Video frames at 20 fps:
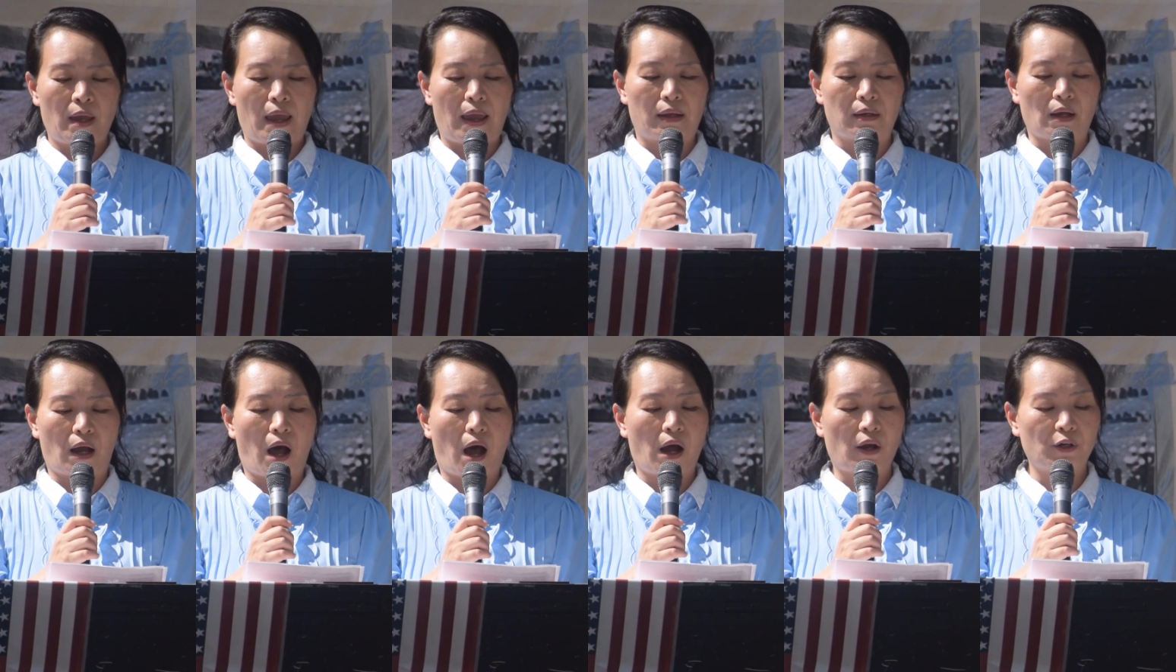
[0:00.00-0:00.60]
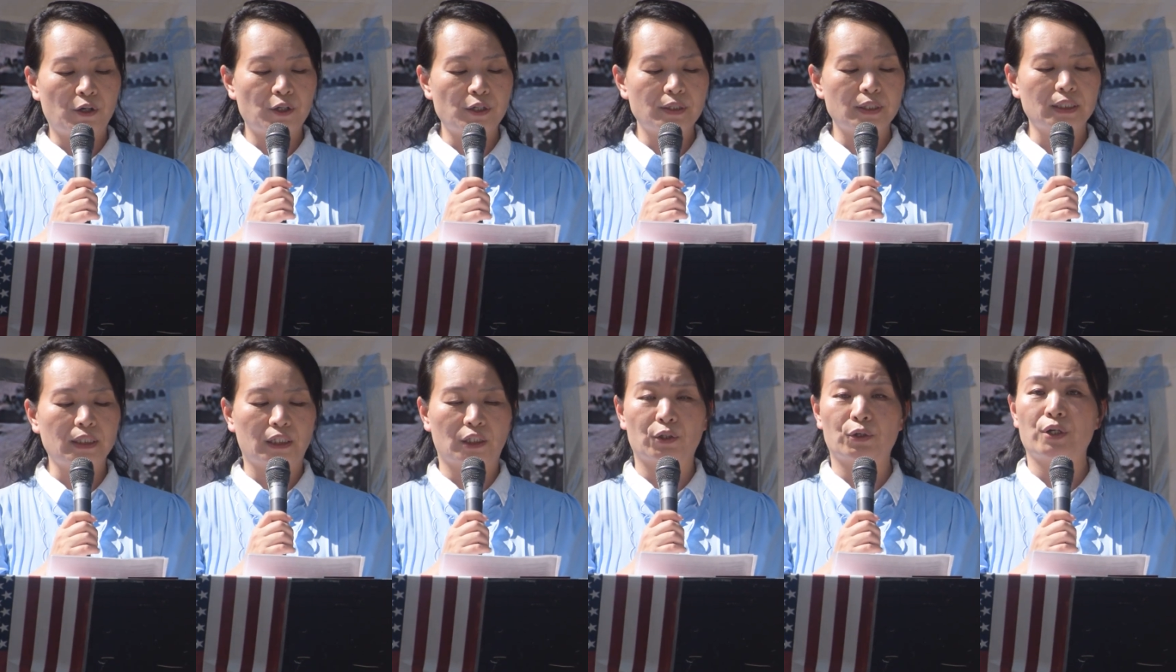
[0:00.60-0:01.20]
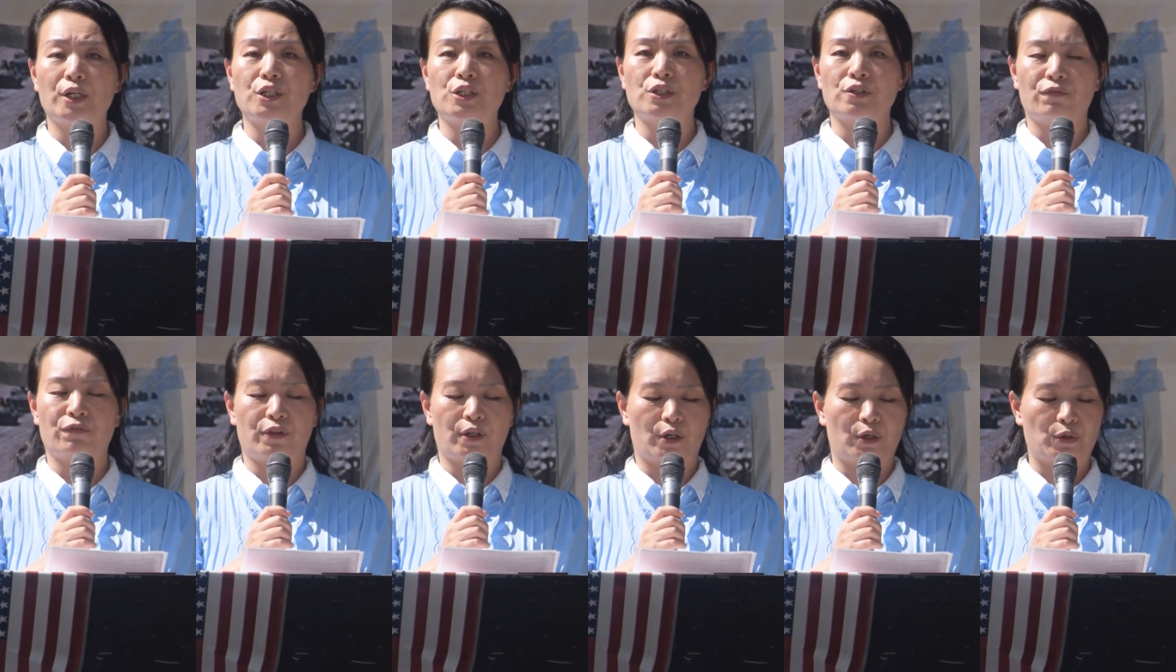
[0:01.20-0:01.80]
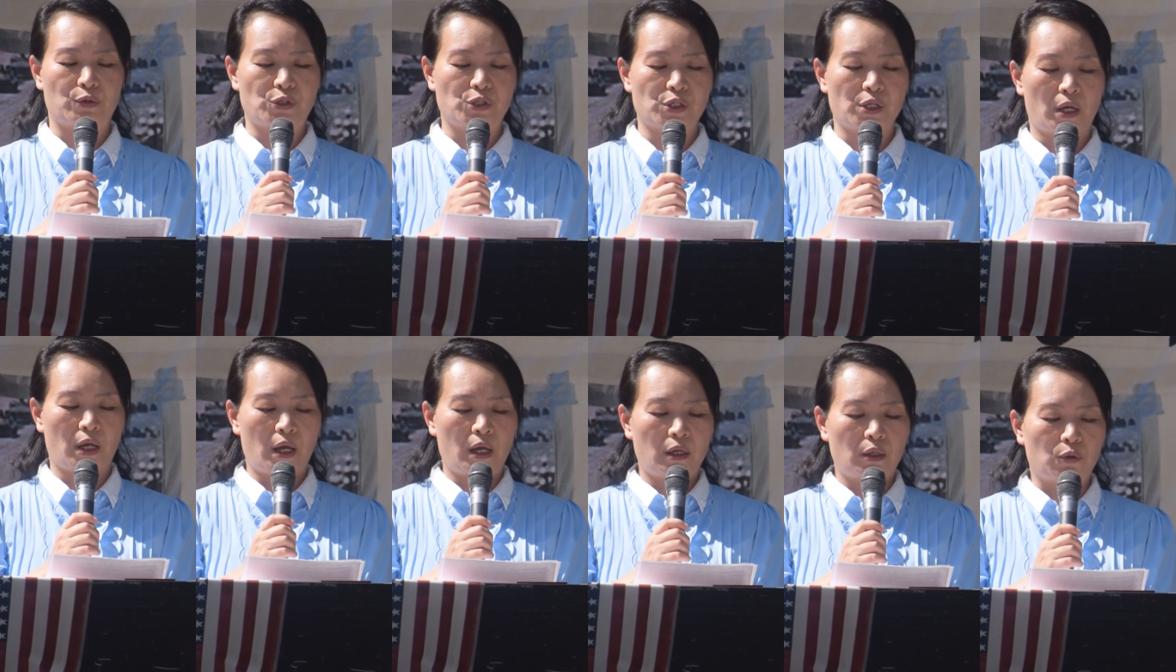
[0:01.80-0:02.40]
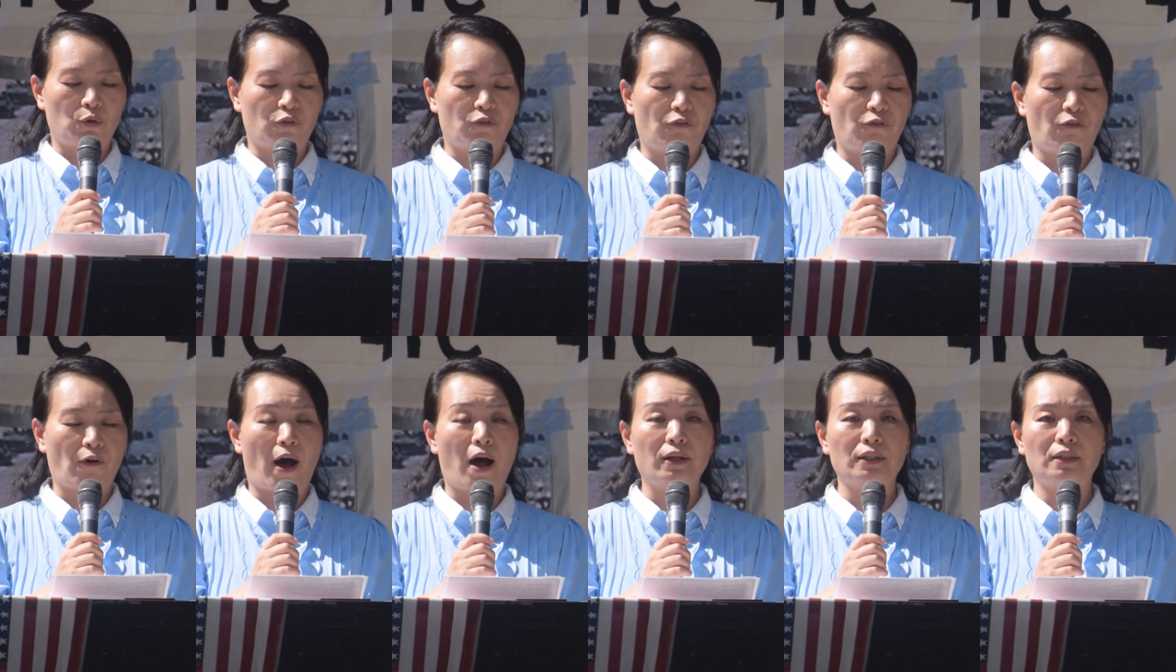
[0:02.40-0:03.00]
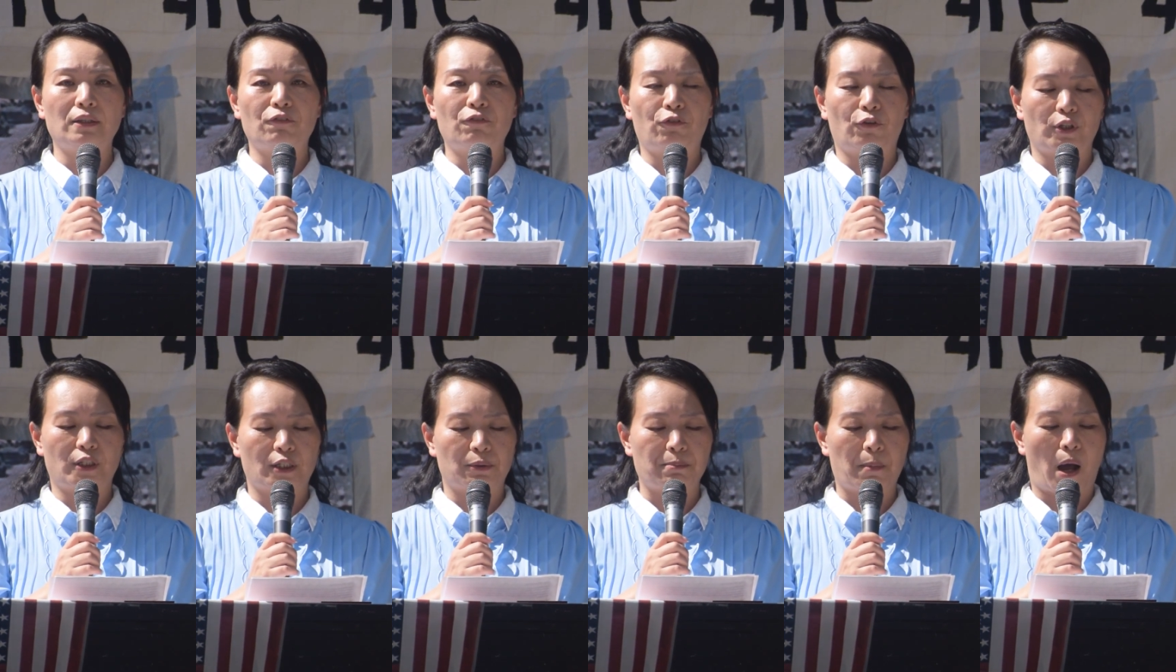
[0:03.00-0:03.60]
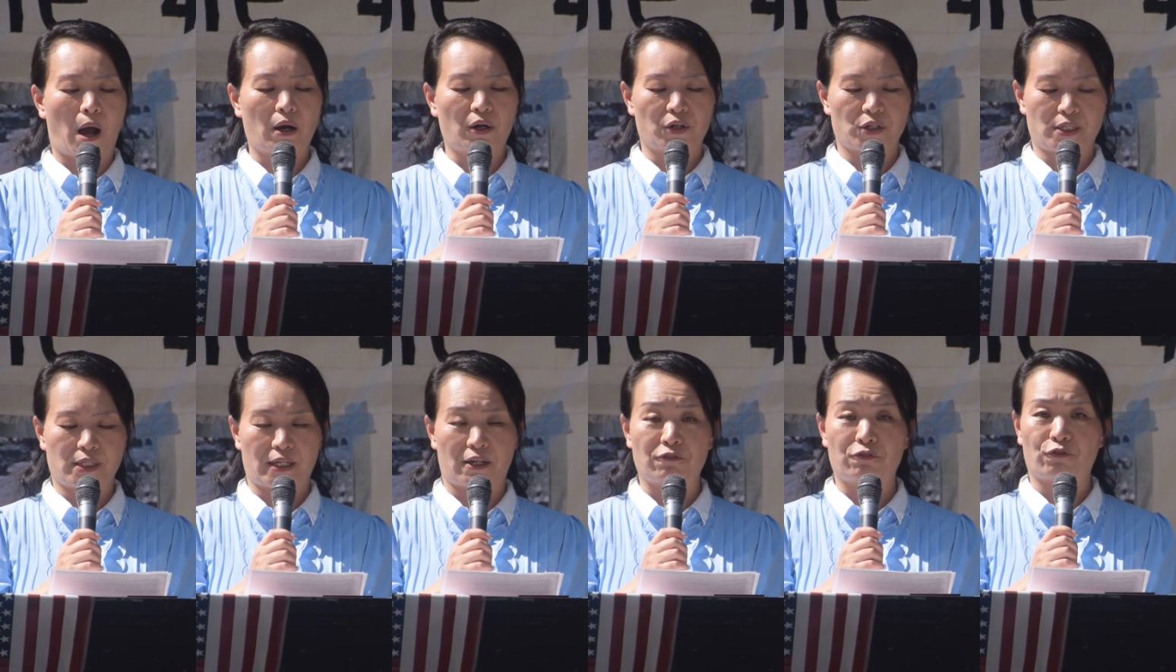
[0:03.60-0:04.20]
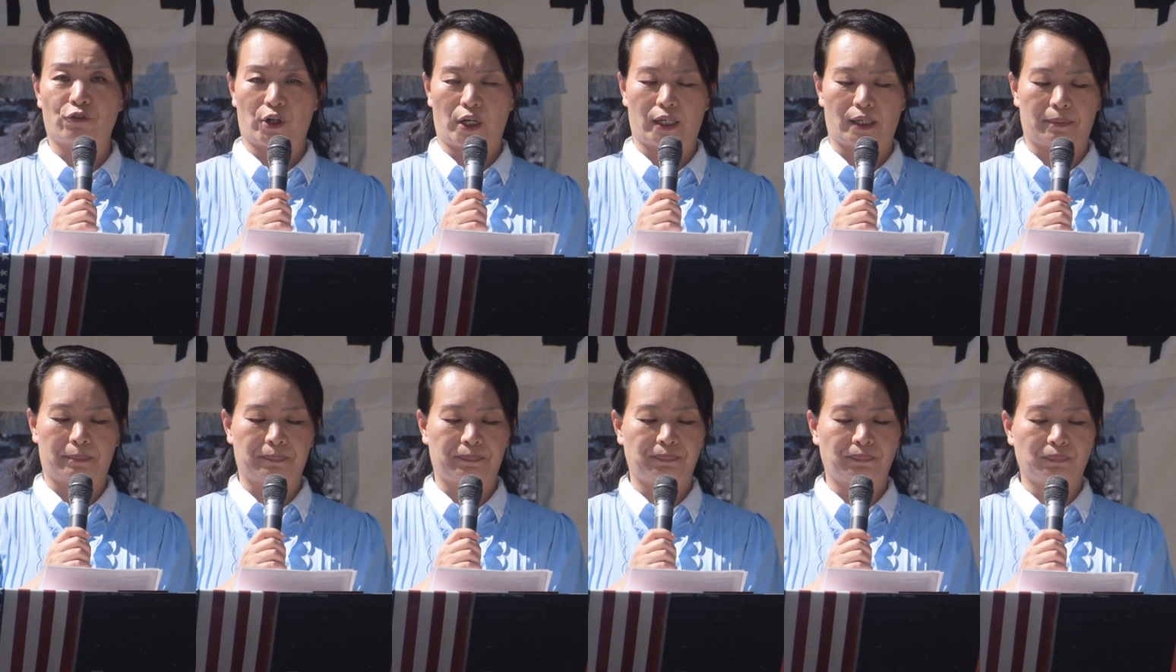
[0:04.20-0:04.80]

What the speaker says: and honor the courage of those who fought for democracy and freedom.